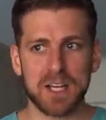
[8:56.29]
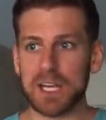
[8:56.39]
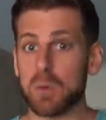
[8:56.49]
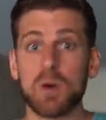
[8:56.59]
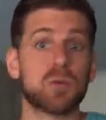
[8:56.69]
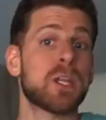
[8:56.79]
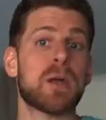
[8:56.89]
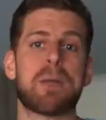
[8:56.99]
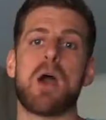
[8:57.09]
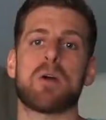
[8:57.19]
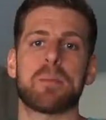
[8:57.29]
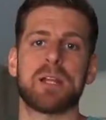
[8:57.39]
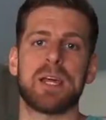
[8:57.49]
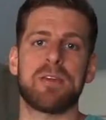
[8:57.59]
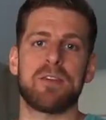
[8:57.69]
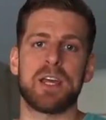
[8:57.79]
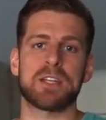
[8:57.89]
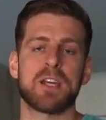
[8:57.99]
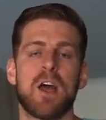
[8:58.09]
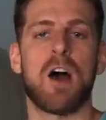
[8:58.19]
like one really empowering belief
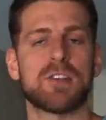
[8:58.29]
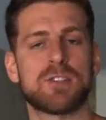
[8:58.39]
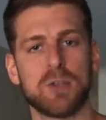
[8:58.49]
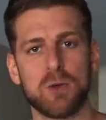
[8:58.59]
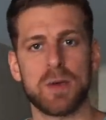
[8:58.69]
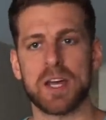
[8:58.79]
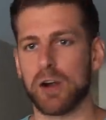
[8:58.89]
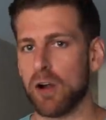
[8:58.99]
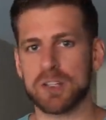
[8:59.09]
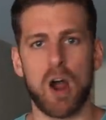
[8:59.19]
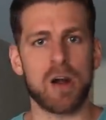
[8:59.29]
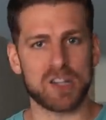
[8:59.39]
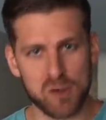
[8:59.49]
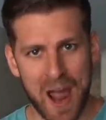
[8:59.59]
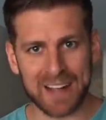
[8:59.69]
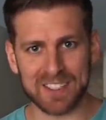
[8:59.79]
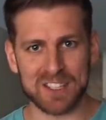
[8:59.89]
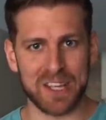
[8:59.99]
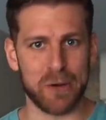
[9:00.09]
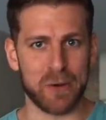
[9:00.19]
is assuming girls are attracted
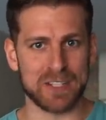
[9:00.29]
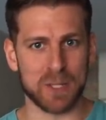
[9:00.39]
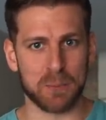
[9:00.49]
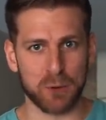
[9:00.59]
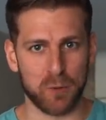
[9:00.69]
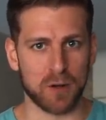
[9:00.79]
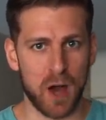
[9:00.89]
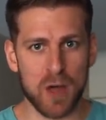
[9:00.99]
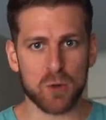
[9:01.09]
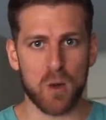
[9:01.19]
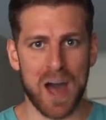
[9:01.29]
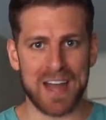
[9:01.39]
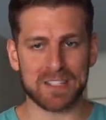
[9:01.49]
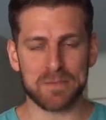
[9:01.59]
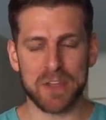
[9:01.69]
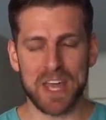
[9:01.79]
to you until proven otherwise,